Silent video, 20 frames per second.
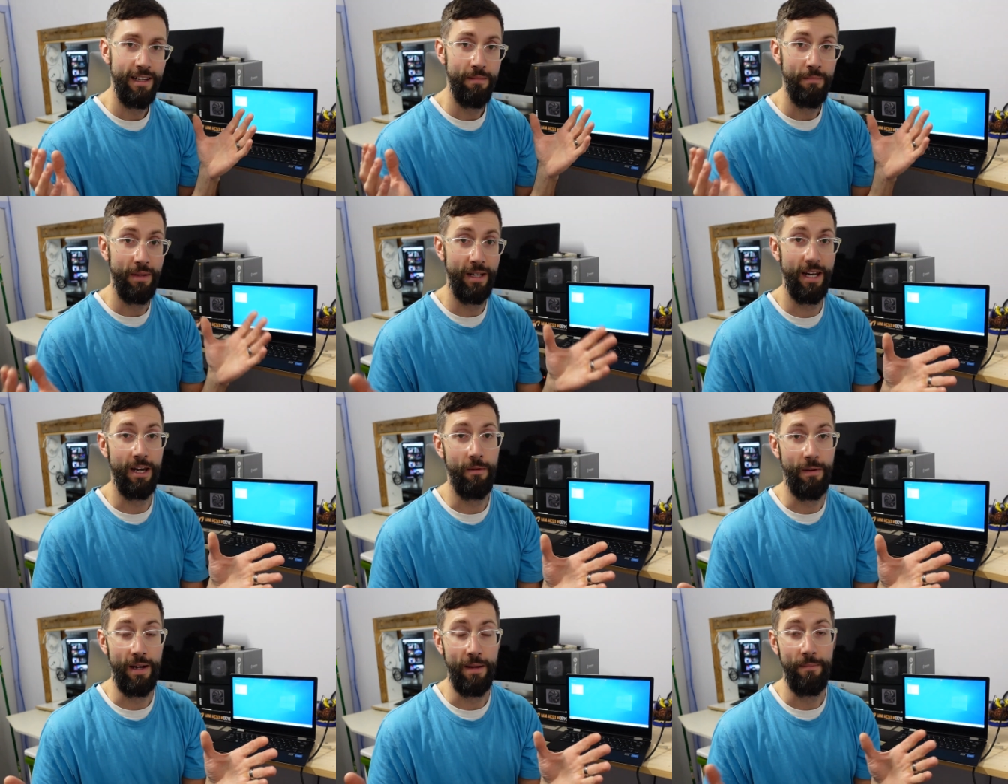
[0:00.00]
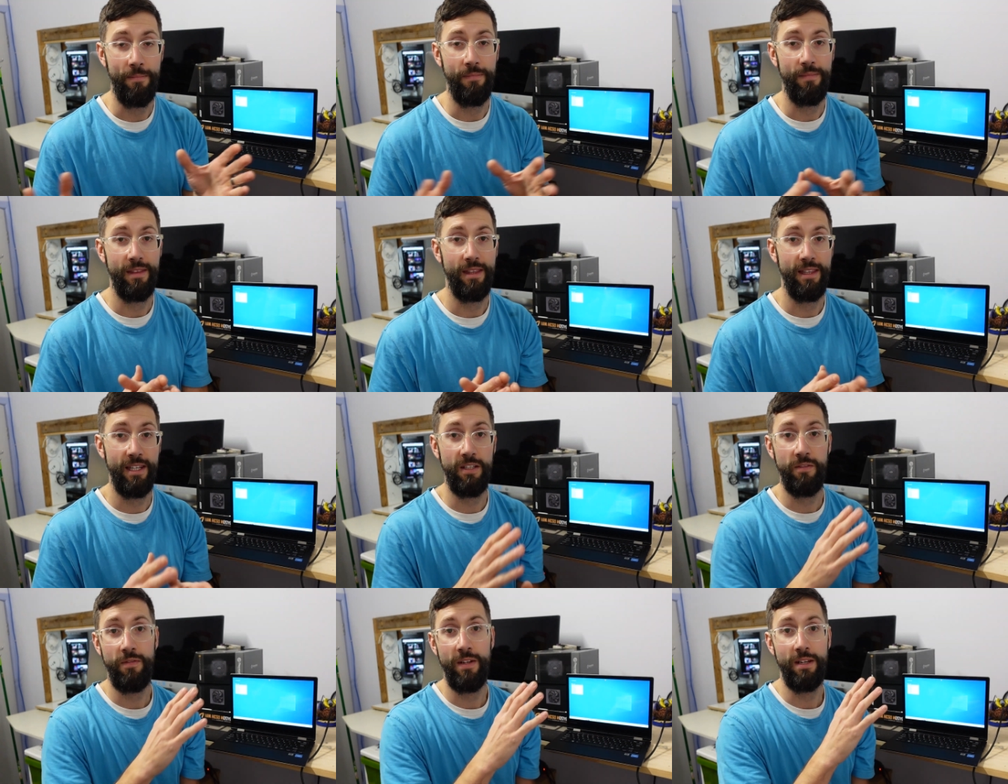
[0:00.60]
But anyway,
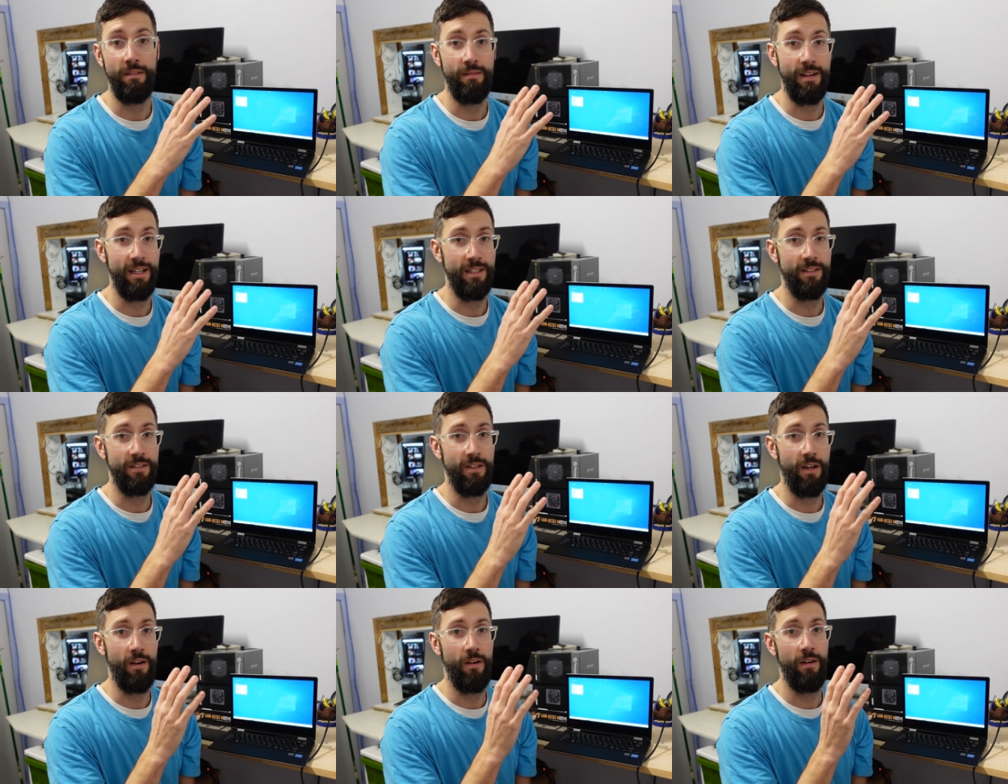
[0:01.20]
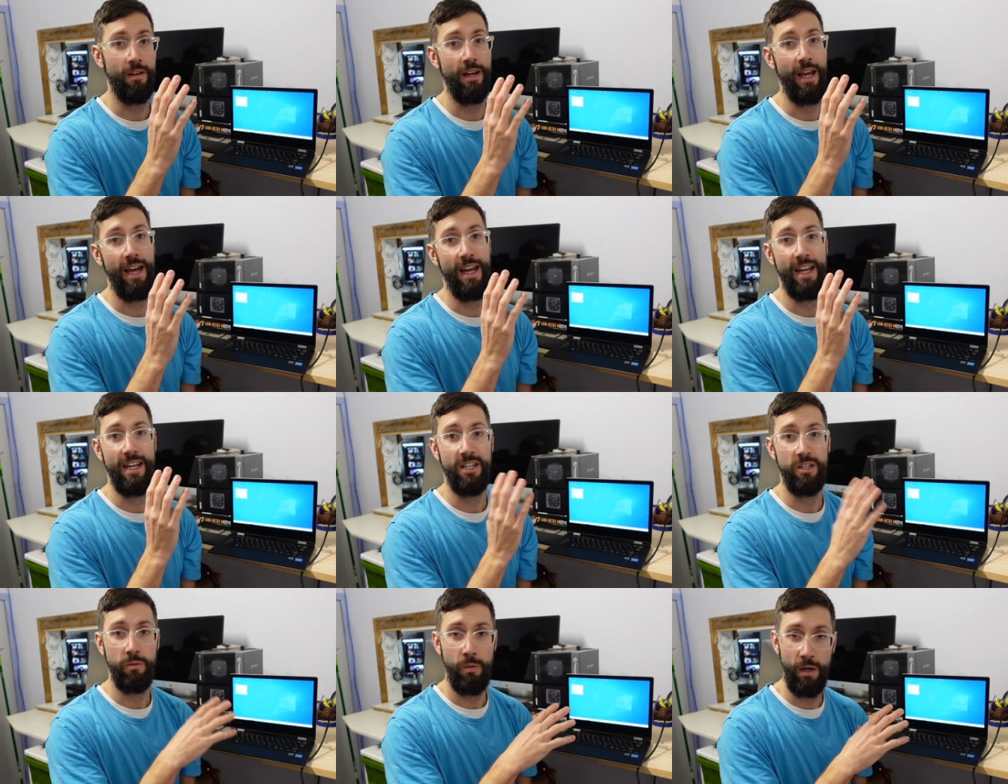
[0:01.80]
this thing runs on
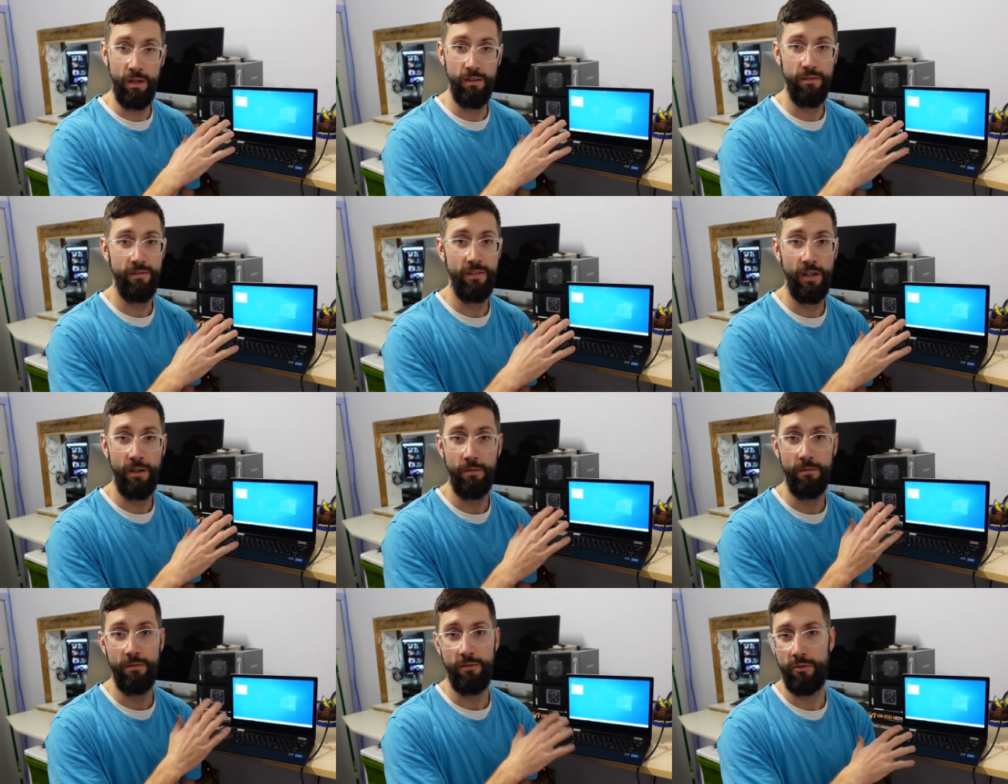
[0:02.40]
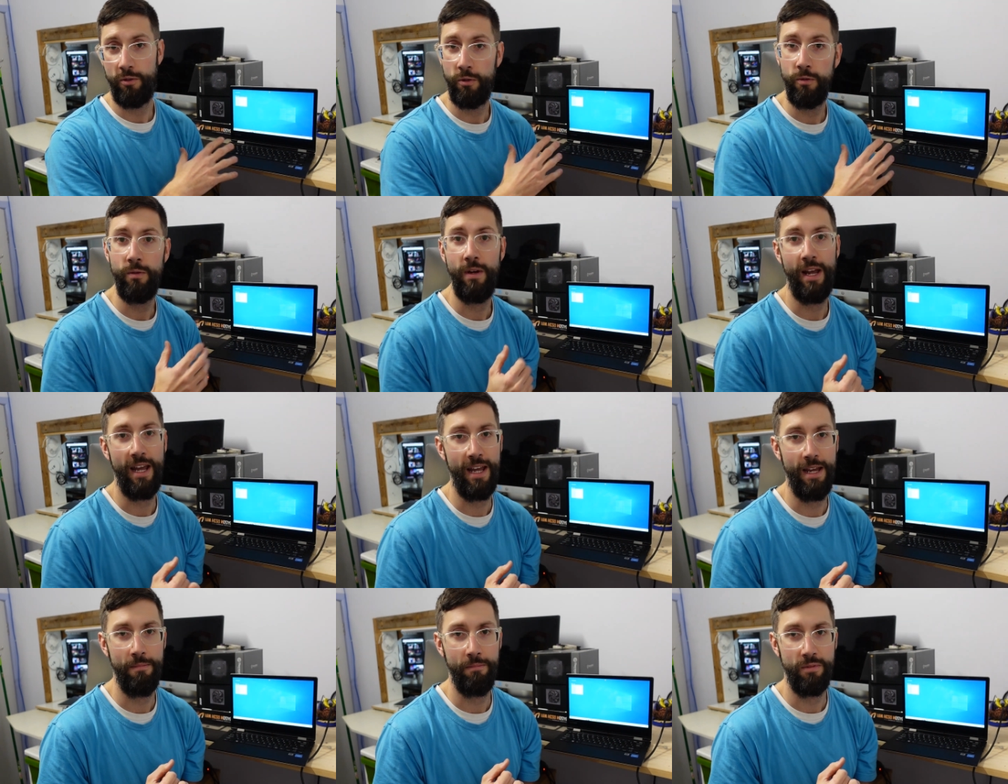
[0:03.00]
a twelve volt two
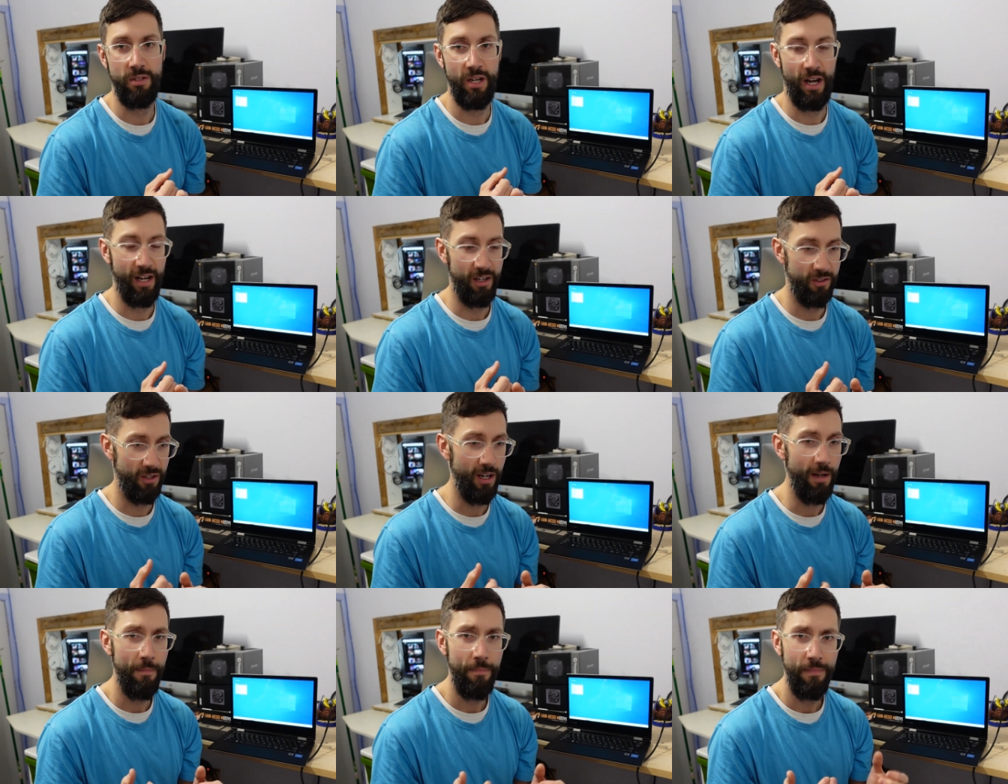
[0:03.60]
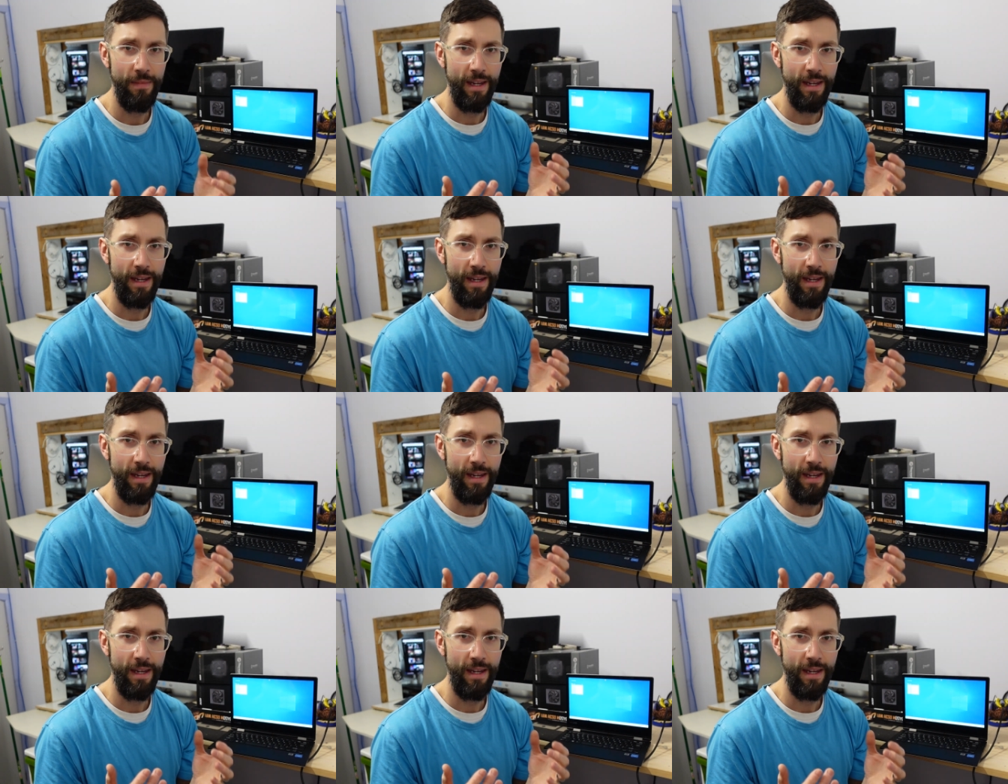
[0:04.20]
amp charger.